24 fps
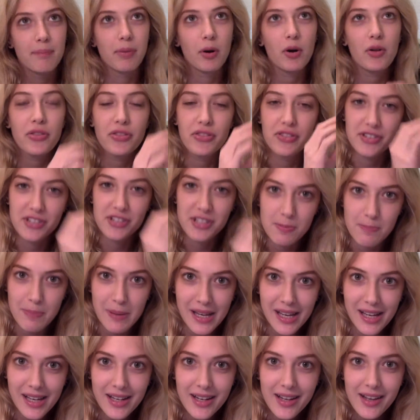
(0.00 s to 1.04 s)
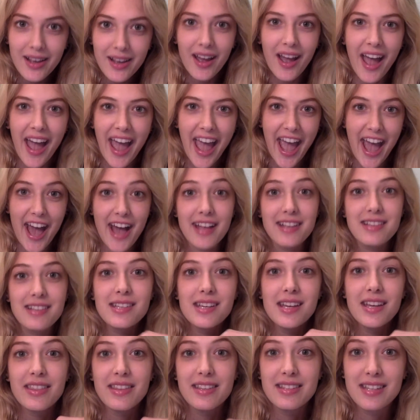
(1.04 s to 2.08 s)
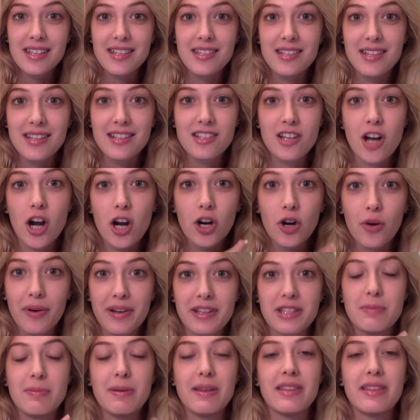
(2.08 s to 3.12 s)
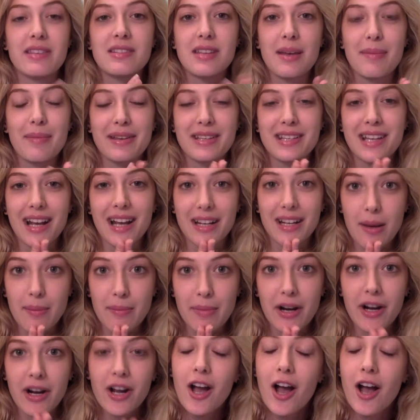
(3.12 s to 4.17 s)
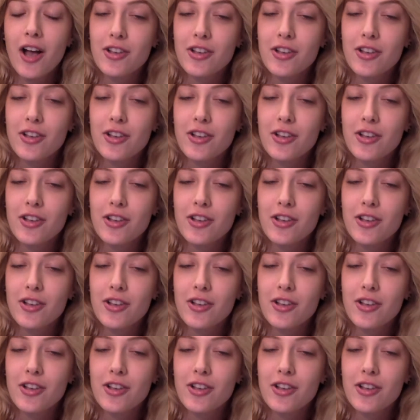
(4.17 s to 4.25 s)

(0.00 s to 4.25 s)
Both the speed and the distance are going to be the same exact number.